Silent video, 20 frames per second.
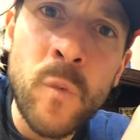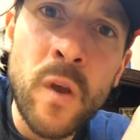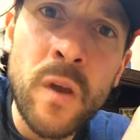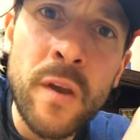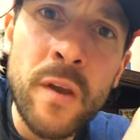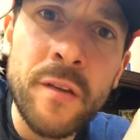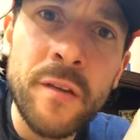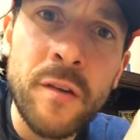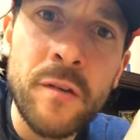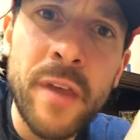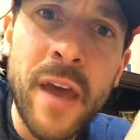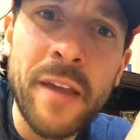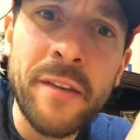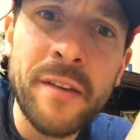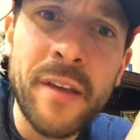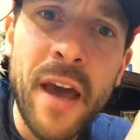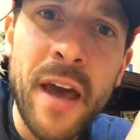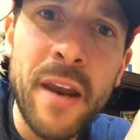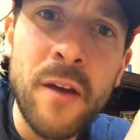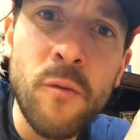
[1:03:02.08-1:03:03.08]
So that's
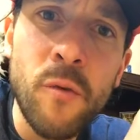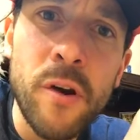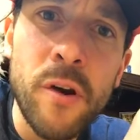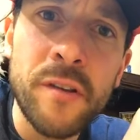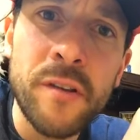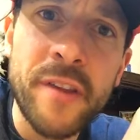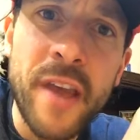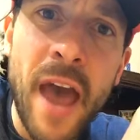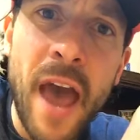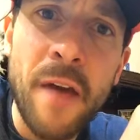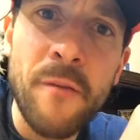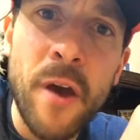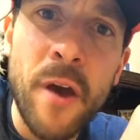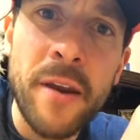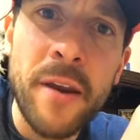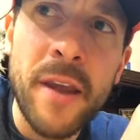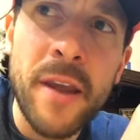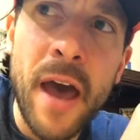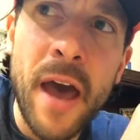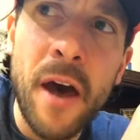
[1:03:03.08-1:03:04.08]
kind of where it's at right
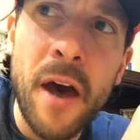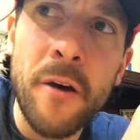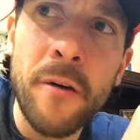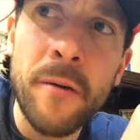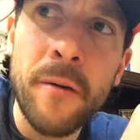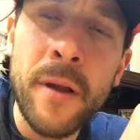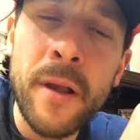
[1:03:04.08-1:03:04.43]
now.